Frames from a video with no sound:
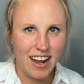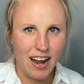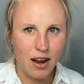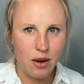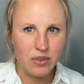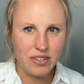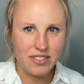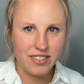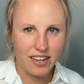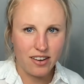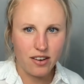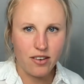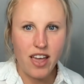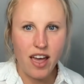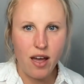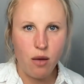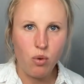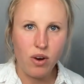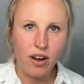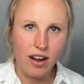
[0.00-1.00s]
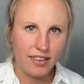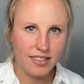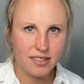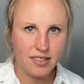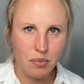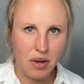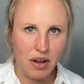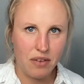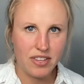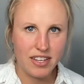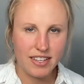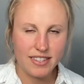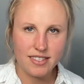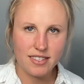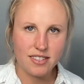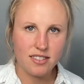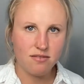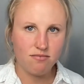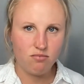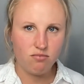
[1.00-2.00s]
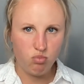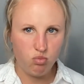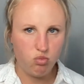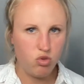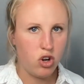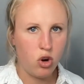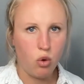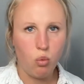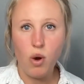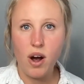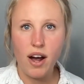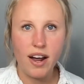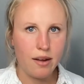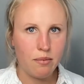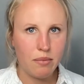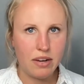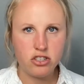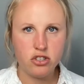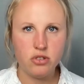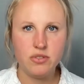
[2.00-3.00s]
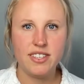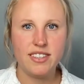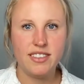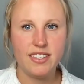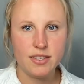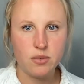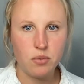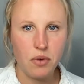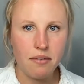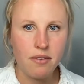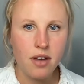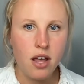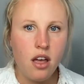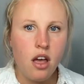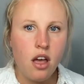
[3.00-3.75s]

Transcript: I was like, okay, what else about this? Why am I choosing this one?